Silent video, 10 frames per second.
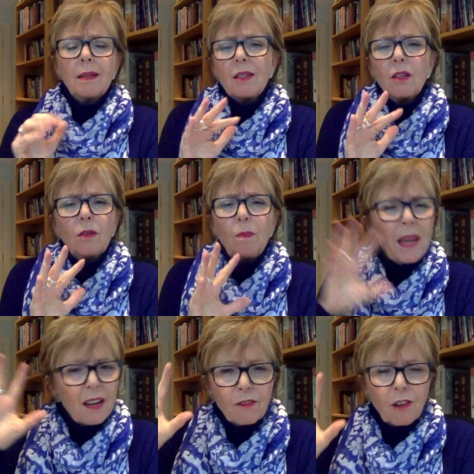to
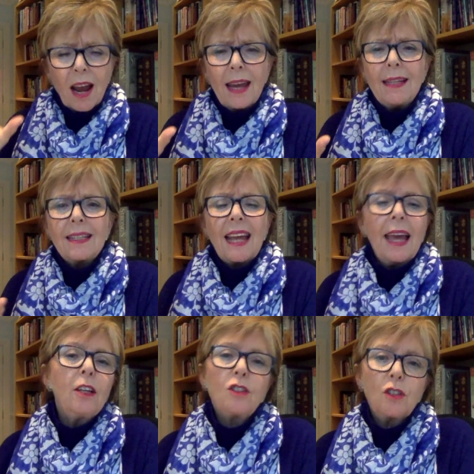be afraid and
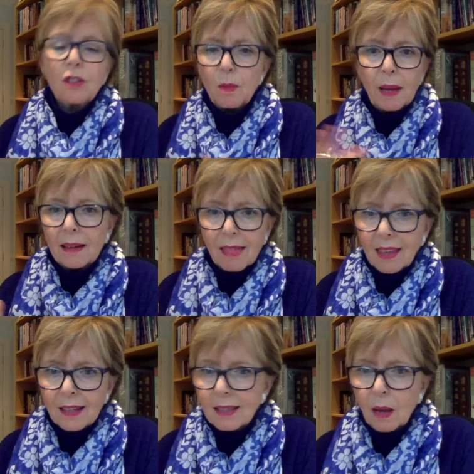anxious about
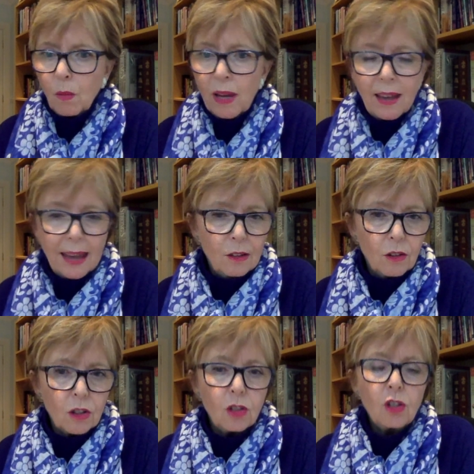things that we
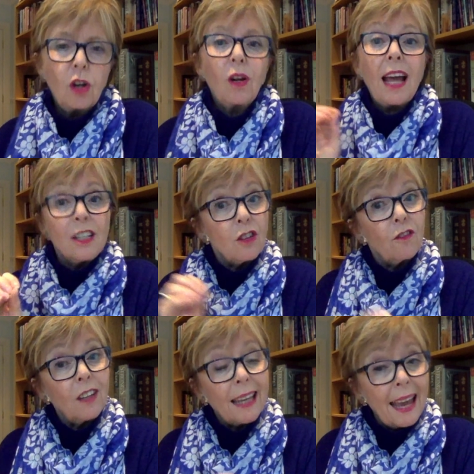cannot control, and to
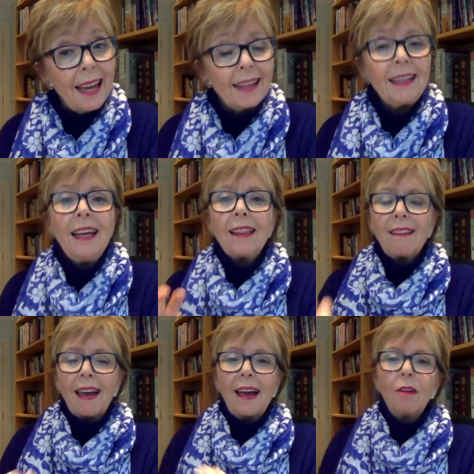forget
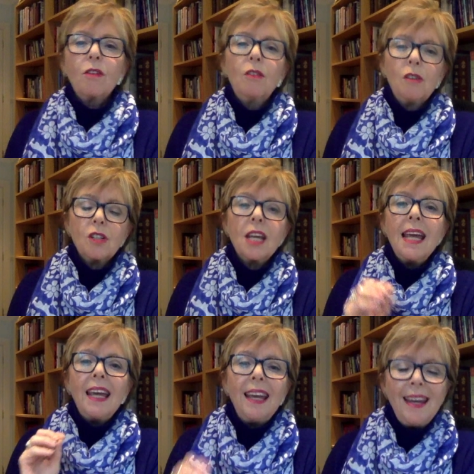that our God
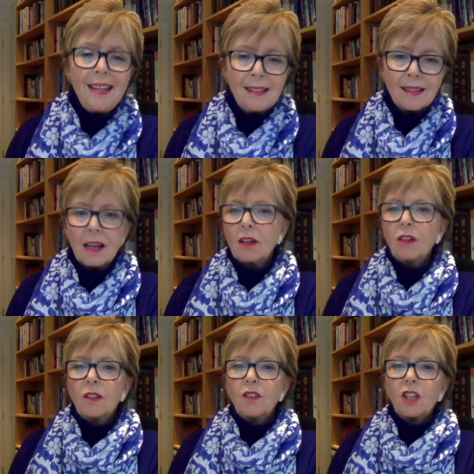is a
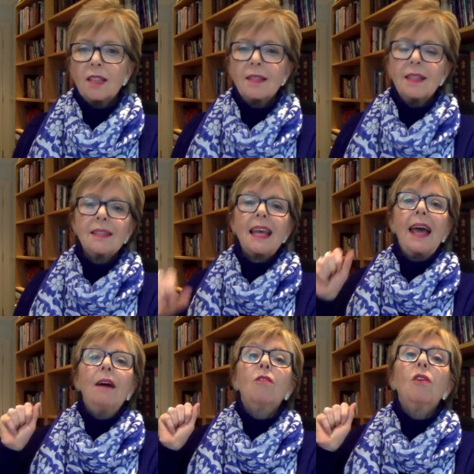God of justice,
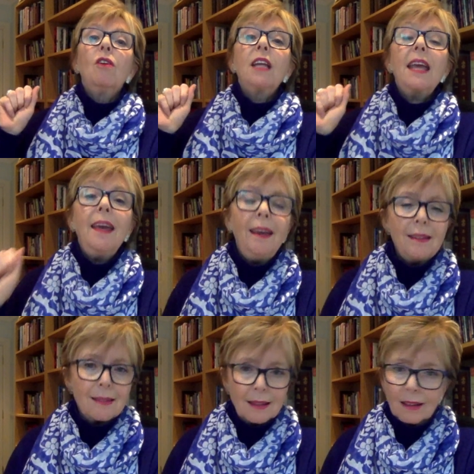our God
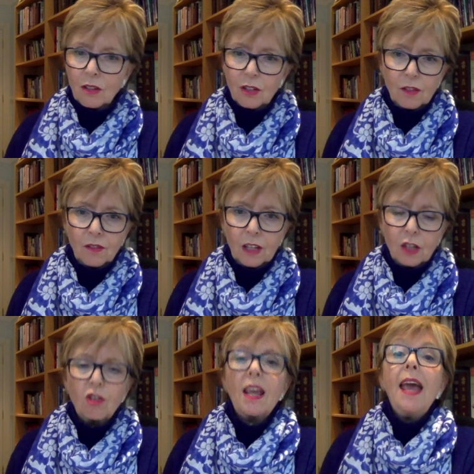is a God of
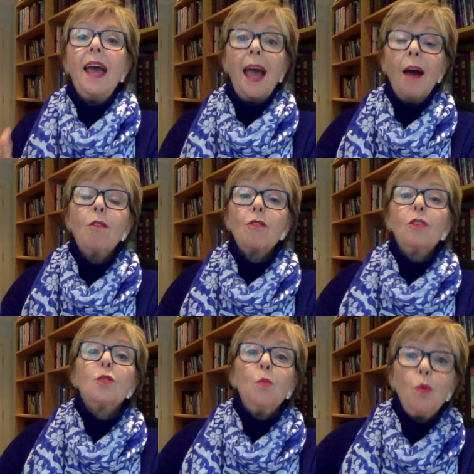victory, our
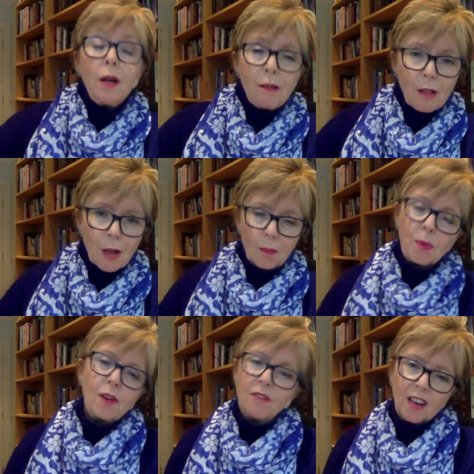God will
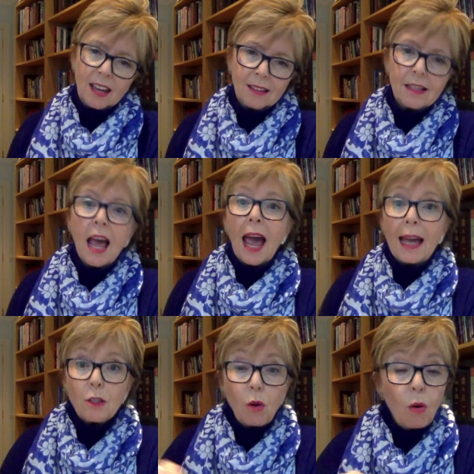prevail,
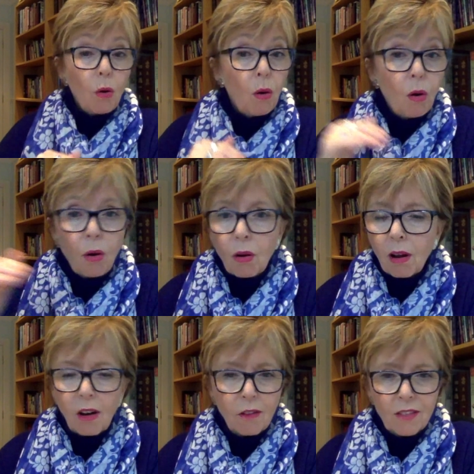and all
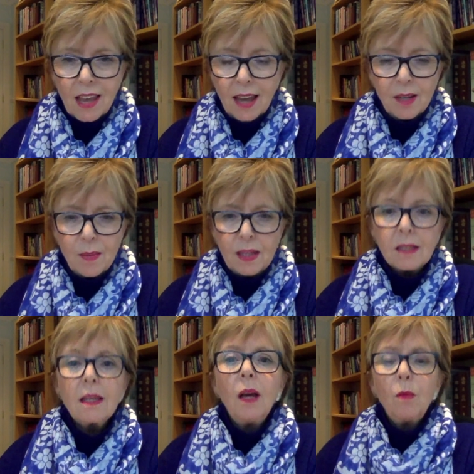of the
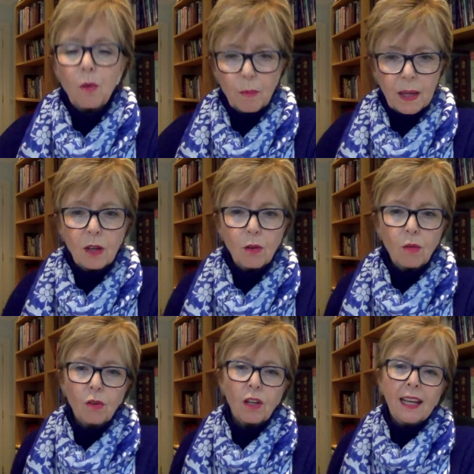enemies will be caught